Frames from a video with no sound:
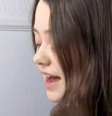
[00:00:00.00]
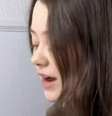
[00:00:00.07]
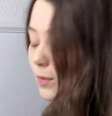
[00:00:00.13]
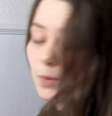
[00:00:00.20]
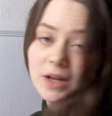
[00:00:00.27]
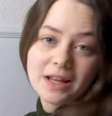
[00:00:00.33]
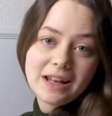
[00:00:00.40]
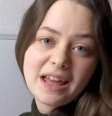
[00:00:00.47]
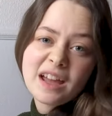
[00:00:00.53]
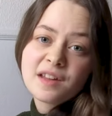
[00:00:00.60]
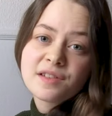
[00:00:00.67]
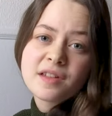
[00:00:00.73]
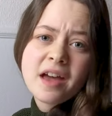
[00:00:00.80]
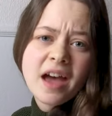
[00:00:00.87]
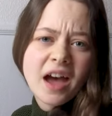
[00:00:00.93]
I
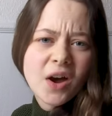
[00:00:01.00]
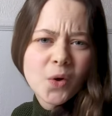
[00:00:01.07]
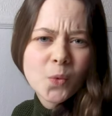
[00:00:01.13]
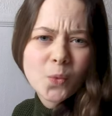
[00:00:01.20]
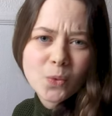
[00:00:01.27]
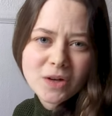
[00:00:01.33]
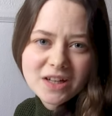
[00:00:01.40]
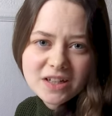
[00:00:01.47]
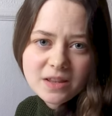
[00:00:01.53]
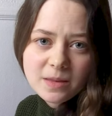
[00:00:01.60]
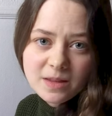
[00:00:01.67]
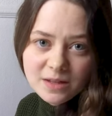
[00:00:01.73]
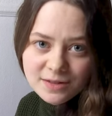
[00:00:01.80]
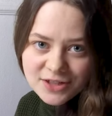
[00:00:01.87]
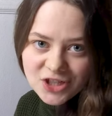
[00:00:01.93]
realize how weird
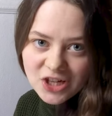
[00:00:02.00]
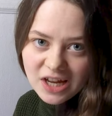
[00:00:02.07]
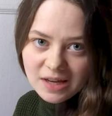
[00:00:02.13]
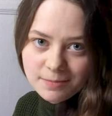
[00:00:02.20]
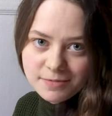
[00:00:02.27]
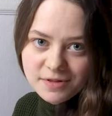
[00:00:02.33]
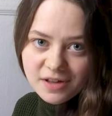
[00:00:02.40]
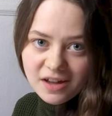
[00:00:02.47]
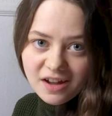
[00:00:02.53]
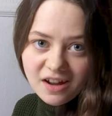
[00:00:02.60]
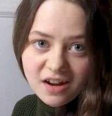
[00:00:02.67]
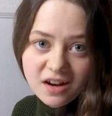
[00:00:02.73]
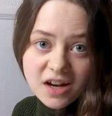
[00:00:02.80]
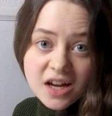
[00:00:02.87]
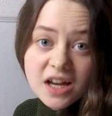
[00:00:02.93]
these shapes
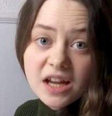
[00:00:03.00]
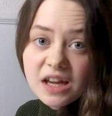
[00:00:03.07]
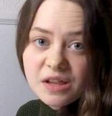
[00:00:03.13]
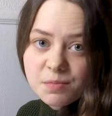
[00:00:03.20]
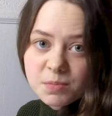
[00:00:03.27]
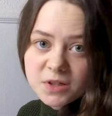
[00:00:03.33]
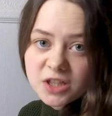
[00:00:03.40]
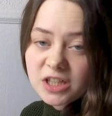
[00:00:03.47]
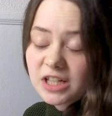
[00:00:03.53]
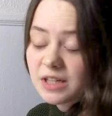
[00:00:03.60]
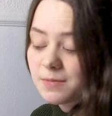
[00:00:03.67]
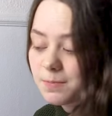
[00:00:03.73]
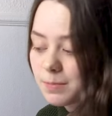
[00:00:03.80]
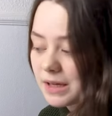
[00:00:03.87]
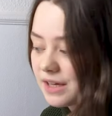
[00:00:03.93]
are,
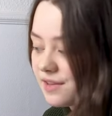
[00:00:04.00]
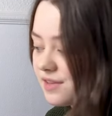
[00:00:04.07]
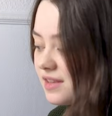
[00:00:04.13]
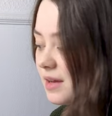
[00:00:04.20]
especially piece